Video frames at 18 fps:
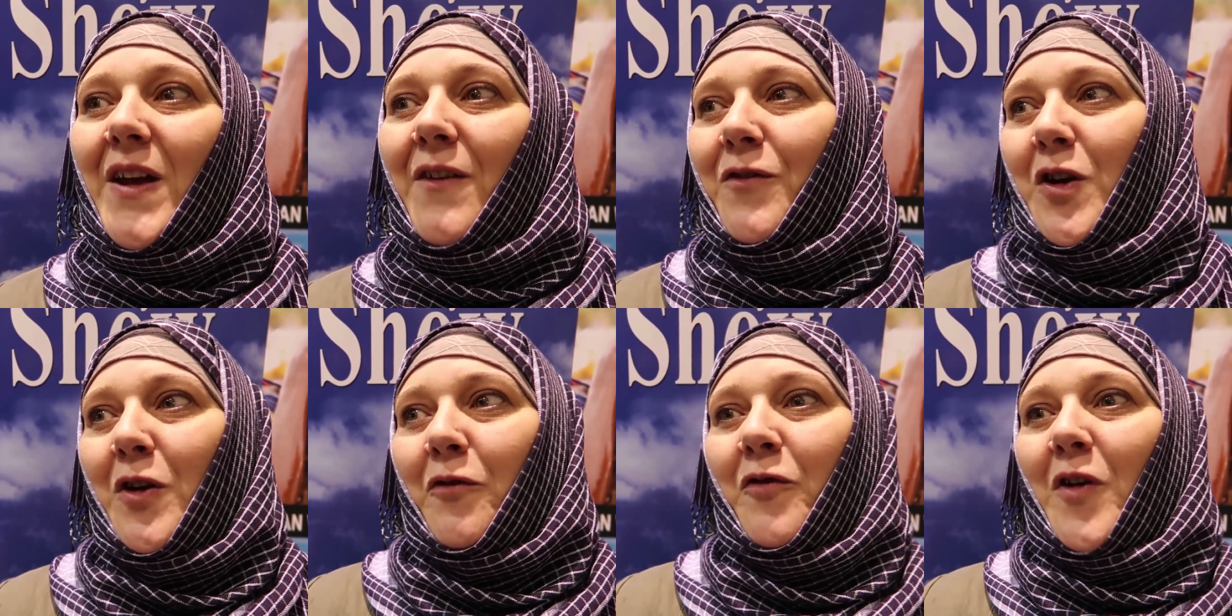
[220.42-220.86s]

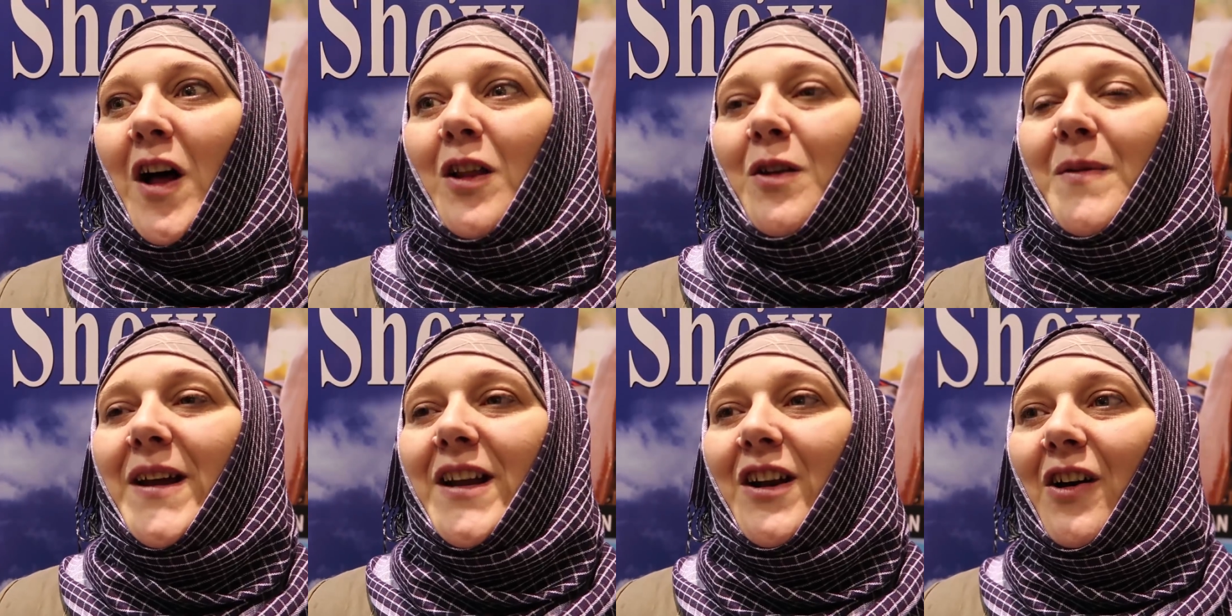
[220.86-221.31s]
if you're
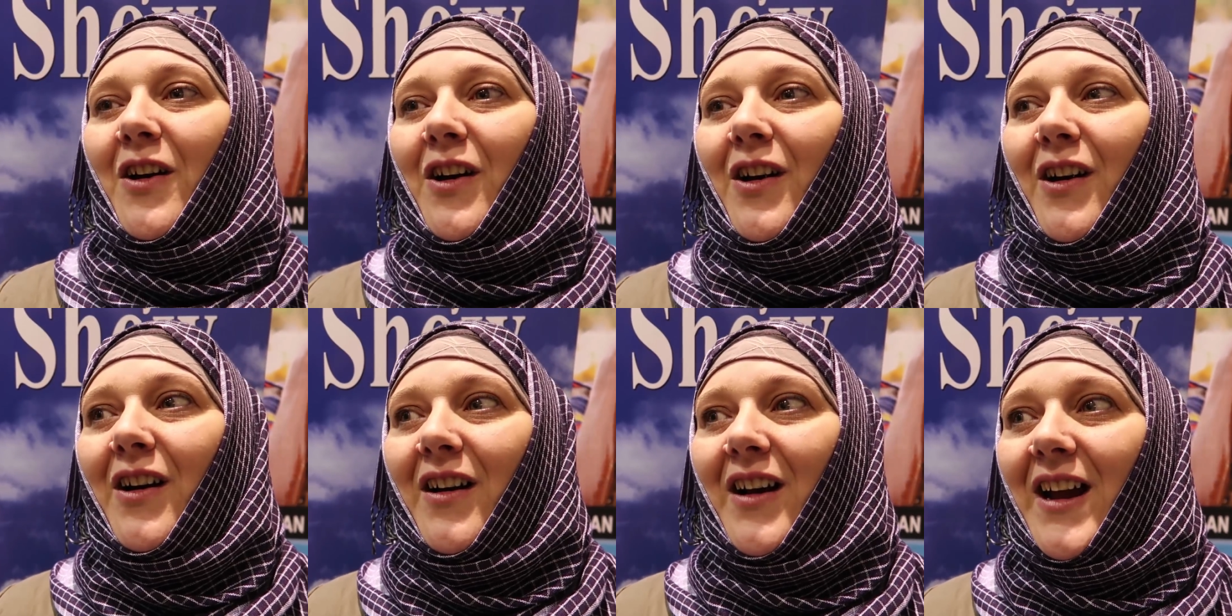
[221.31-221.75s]
following
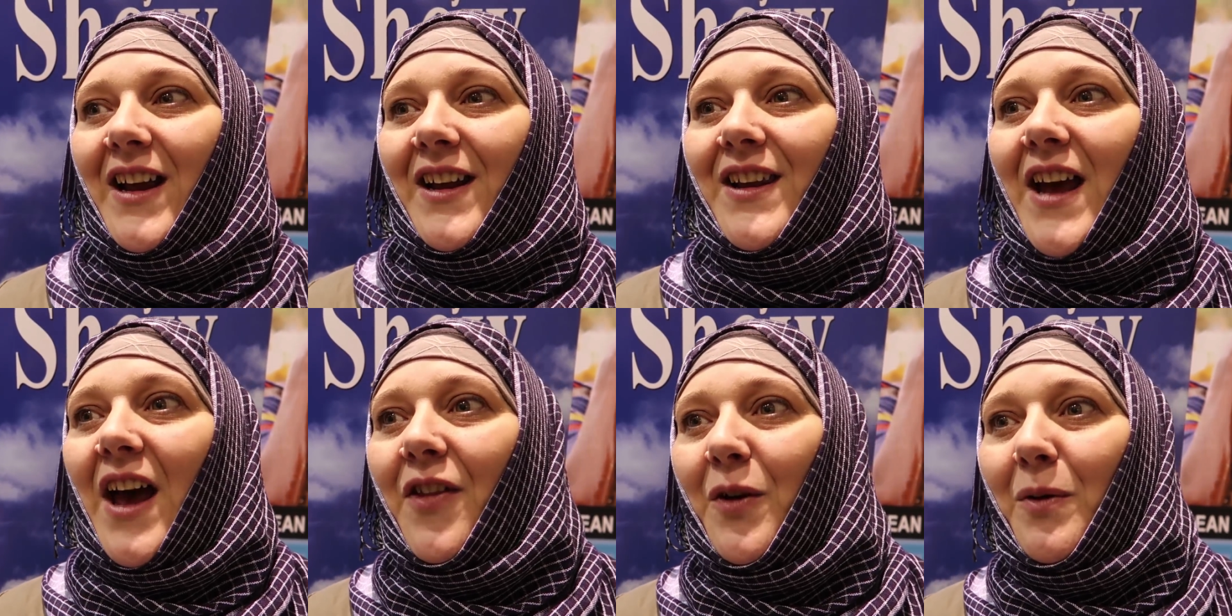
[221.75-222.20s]
her
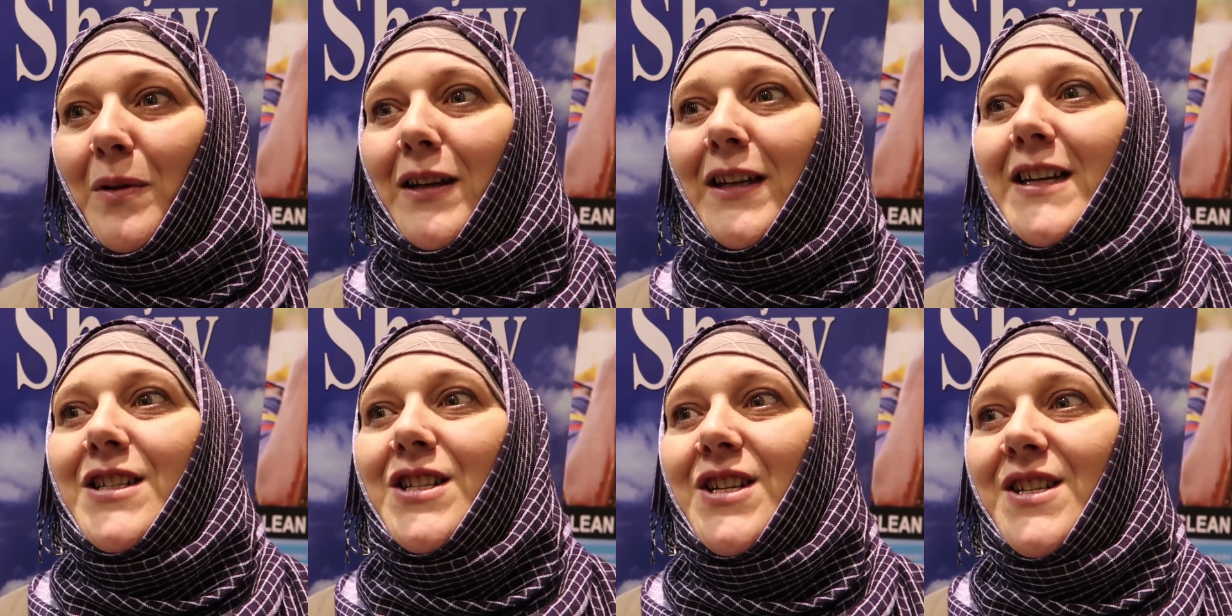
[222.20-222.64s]
in other
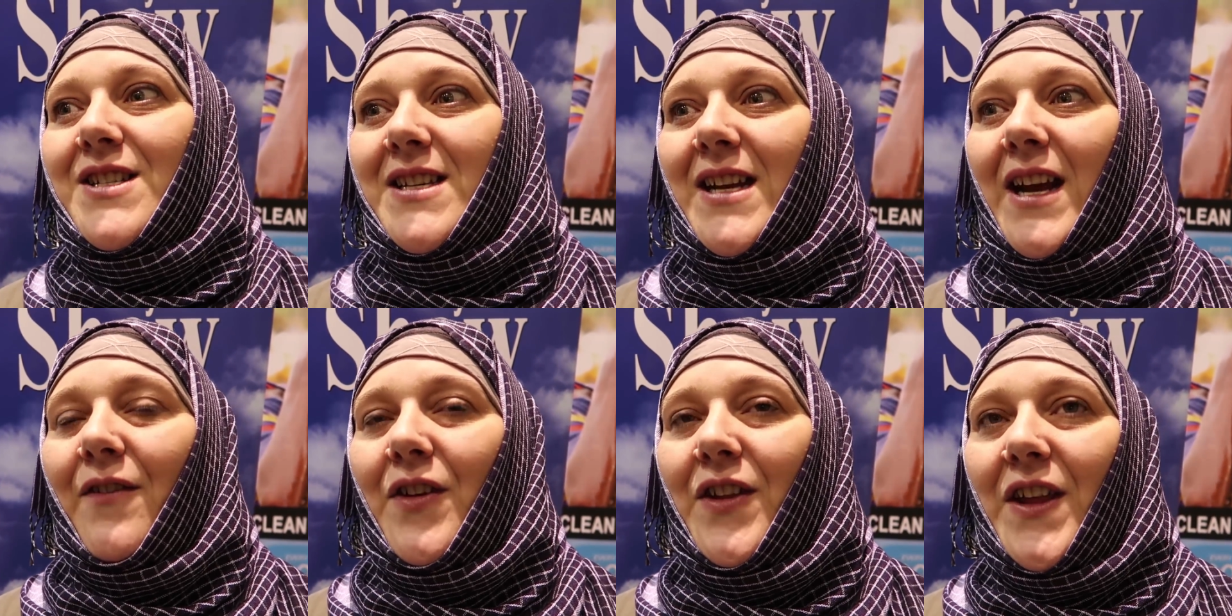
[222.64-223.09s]
religions
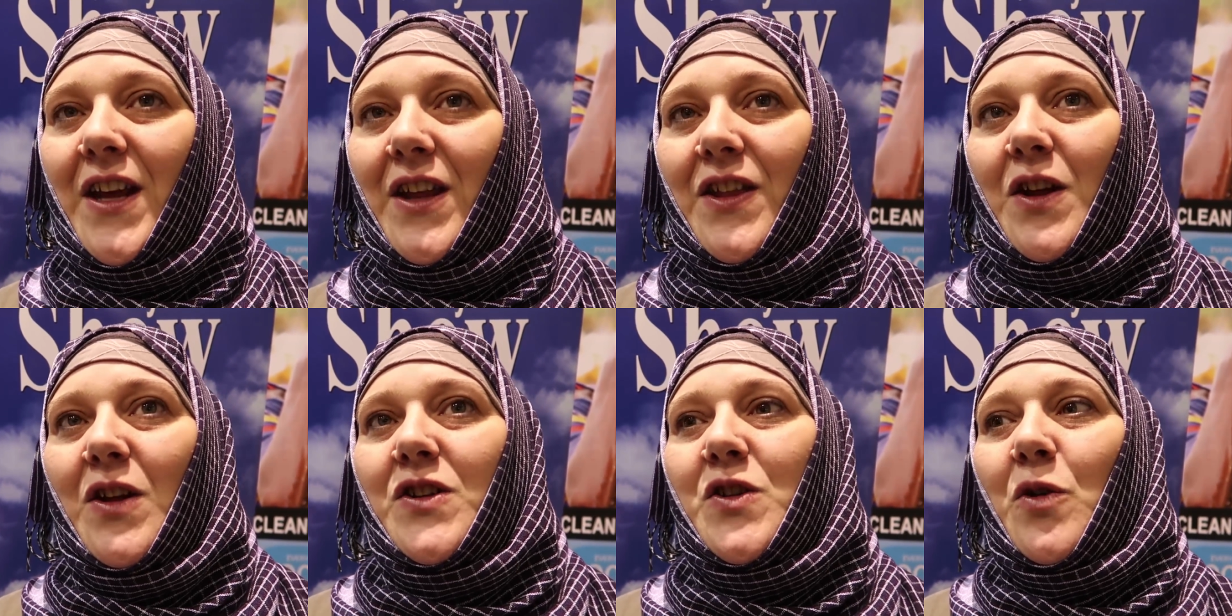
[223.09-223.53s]
and
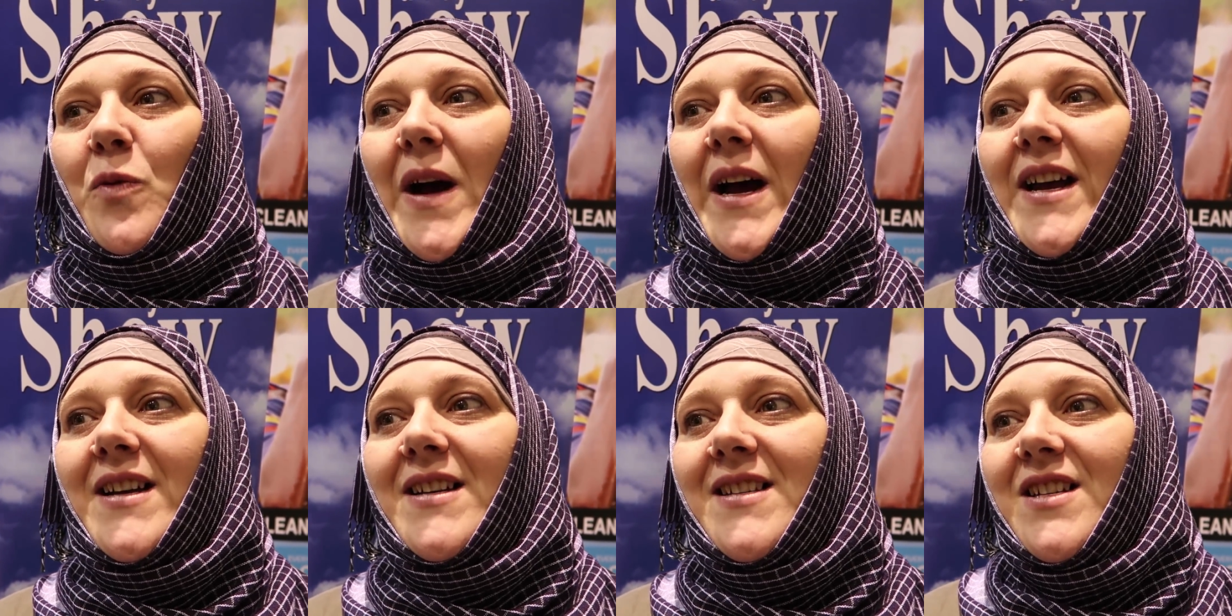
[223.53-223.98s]
everything, so
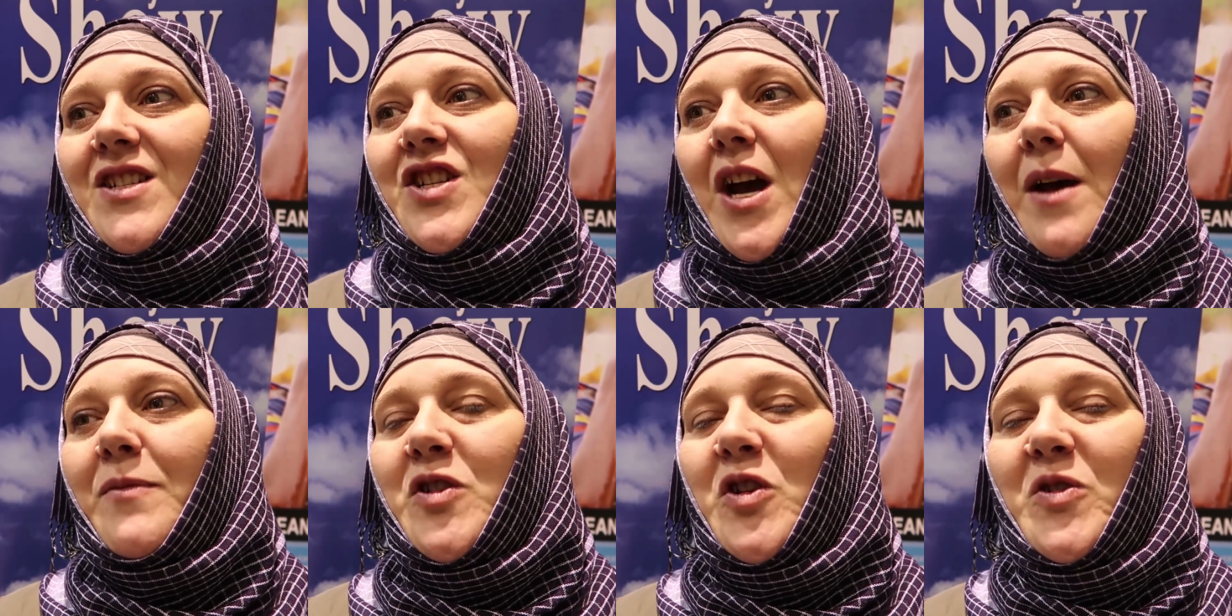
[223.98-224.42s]
why is
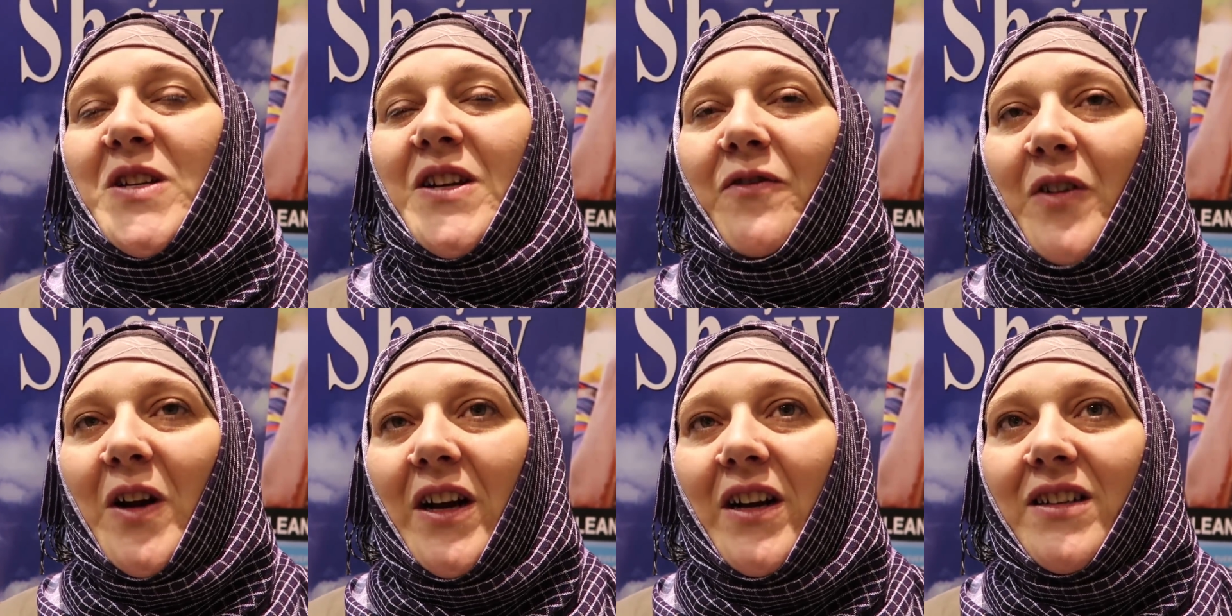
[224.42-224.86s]
hijab so
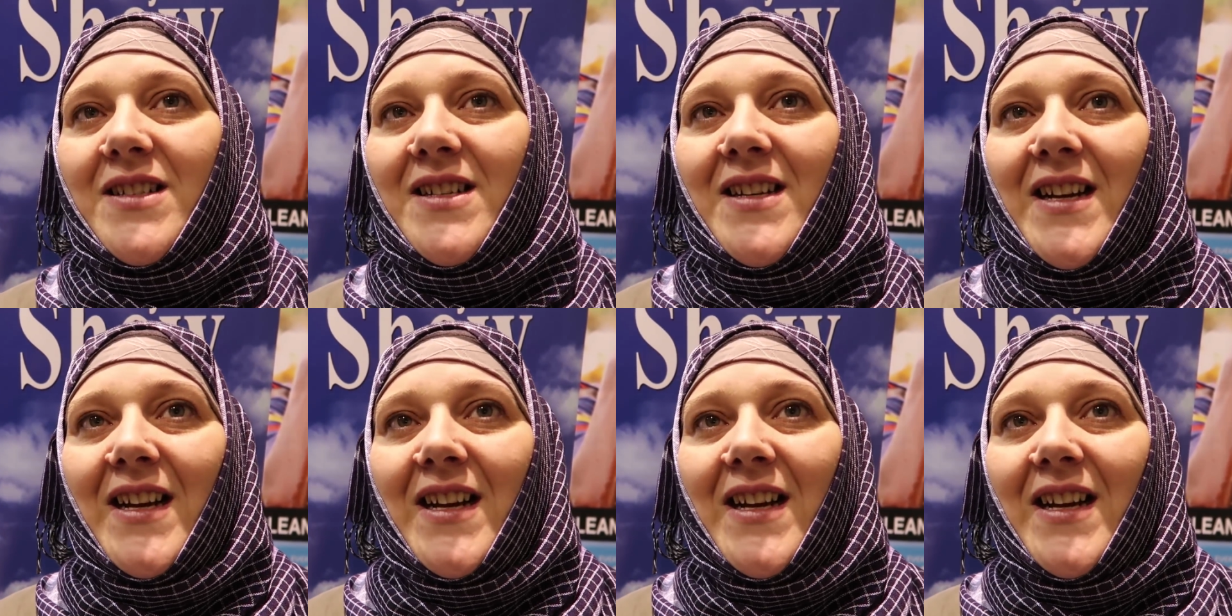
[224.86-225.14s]
different